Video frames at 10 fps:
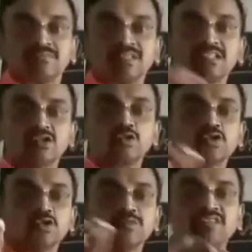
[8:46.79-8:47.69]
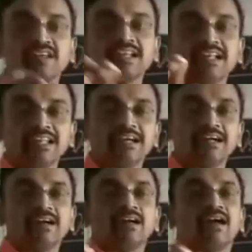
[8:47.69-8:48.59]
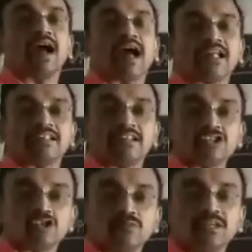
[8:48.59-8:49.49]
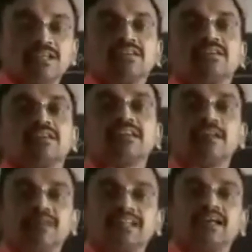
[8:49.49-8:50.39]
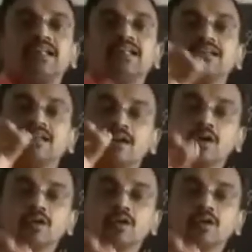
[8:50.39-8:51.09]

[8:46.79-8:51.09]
These two should be very clear, and it should be grammatically,